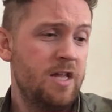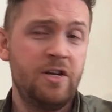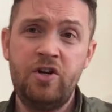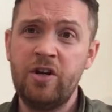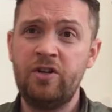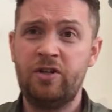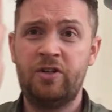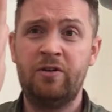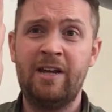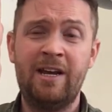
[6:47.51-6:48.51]
then you can just
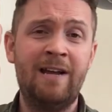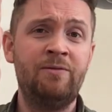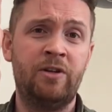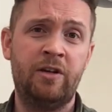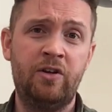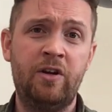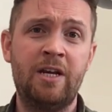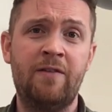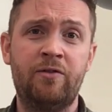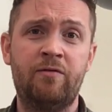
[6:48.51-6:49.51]
do it like I'm doing it. You
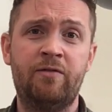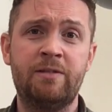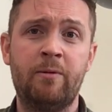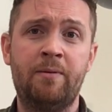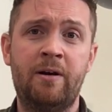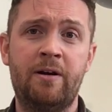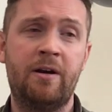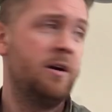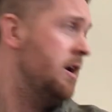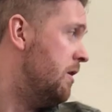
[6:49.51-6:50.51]
can have your invisible
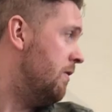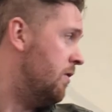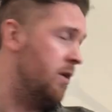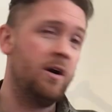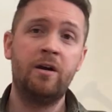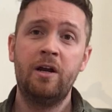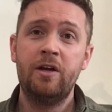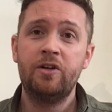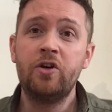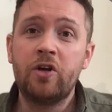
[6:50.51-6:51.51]
partner, or
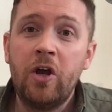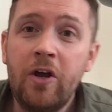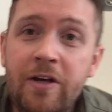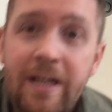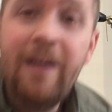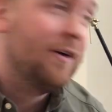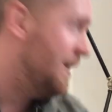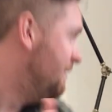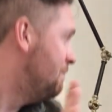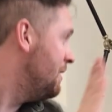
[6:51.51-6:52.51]
you could
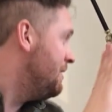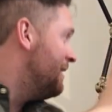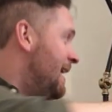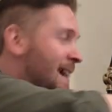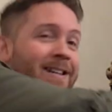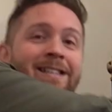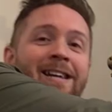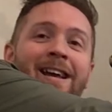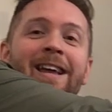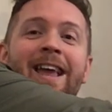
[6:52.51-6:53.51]
even put your hand
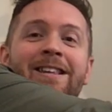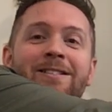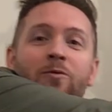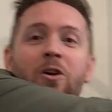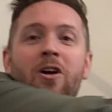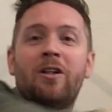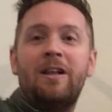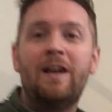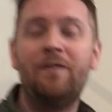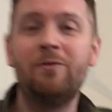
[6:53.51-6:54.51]
against a wall.
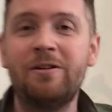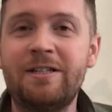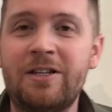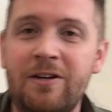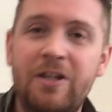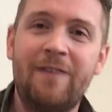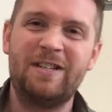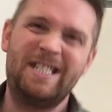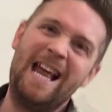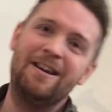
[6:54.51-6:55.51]
If you wanted to, you'd have to
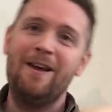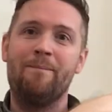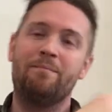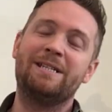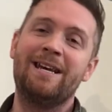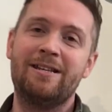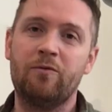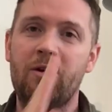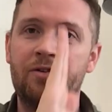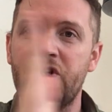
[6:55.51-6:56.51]
stand up beside the
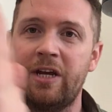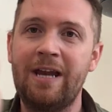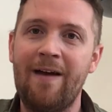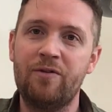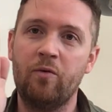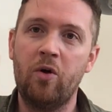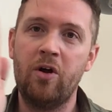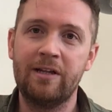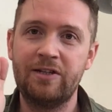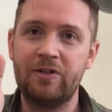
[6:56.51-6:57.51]
wall and you could have the
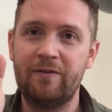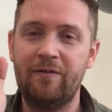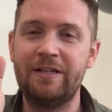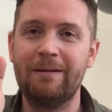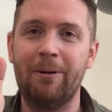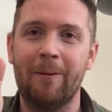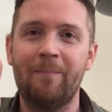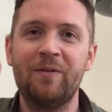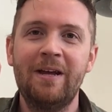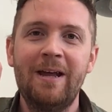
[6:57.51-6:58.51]
wall as your
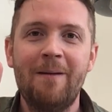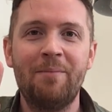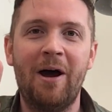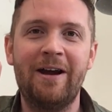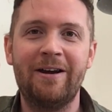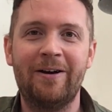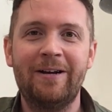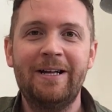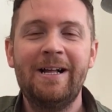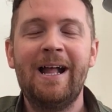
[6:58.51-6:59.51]
invisible partner.
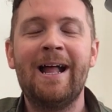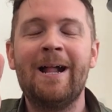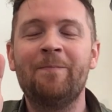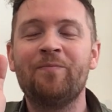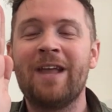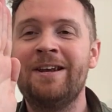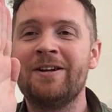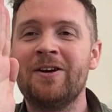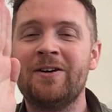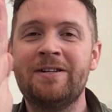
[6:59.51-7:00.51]
And
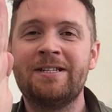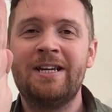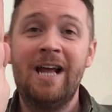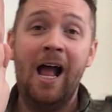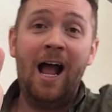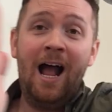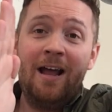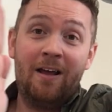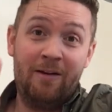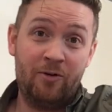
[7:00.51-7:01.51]
it goes,
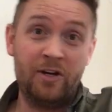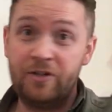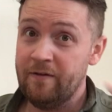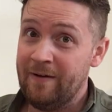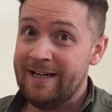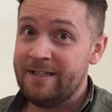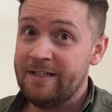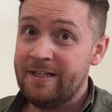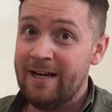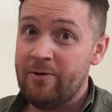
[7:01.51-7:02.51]
we're going it fast
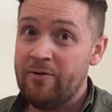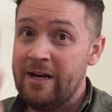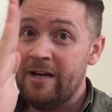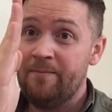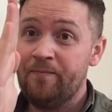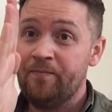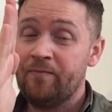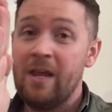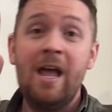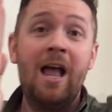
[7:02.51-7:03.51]
this time. Are you ready?
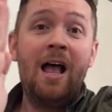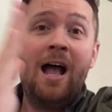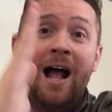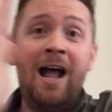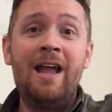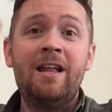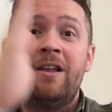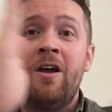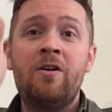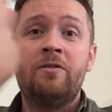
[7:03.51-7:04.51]
High,
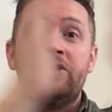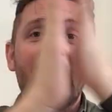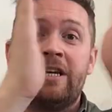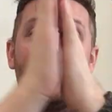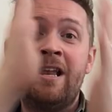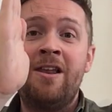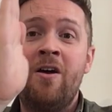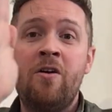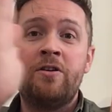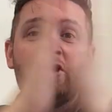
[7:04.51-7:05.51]
low, chicka,
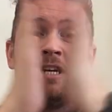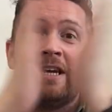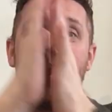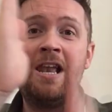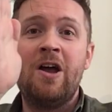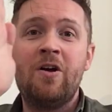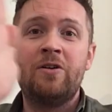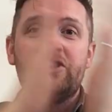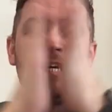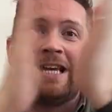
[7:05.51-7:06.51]
low, chicka,
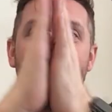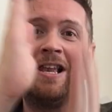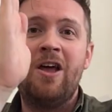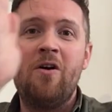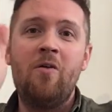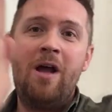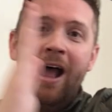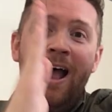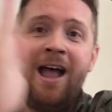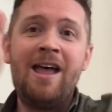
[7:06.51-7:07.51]
low, chicka, low.
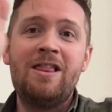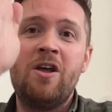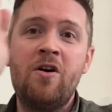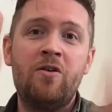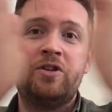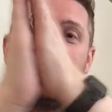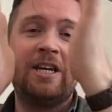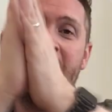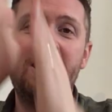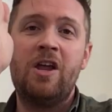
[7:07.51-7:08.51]
High, low,
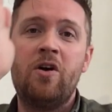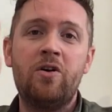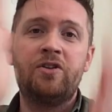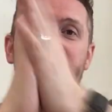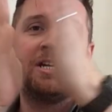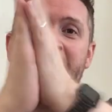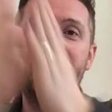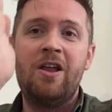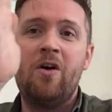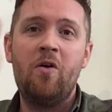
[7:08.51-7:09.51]
chicka, low,
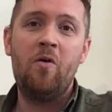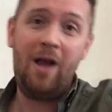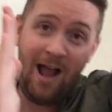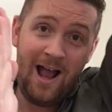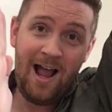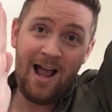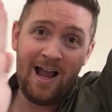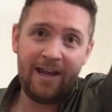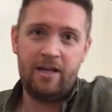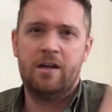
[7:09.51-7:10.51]
chicka, low,
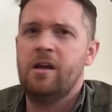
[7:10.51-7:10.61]
high.